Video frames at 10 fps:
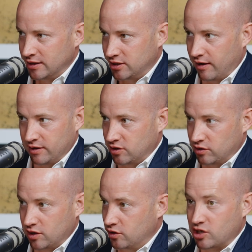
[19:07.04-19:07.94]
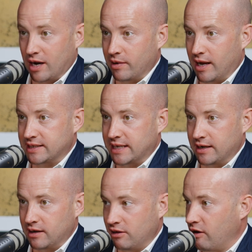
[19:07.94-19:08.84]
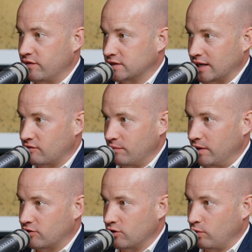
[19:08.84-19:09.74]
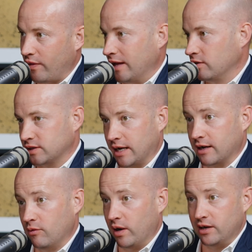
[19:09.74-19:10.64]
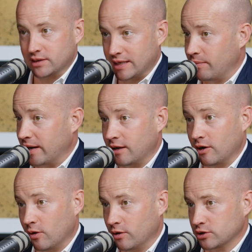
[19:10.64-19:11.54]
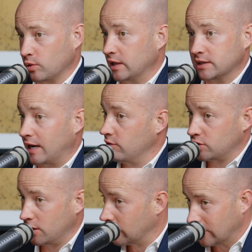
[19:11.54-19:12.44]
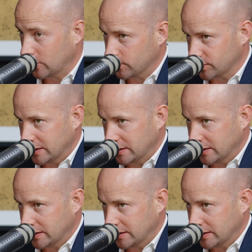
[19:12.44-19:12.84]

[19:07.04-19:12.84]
is there a certain time you like to get into the office? Like, run me through what that looks like. When do you start making calls? When do you start returning calls?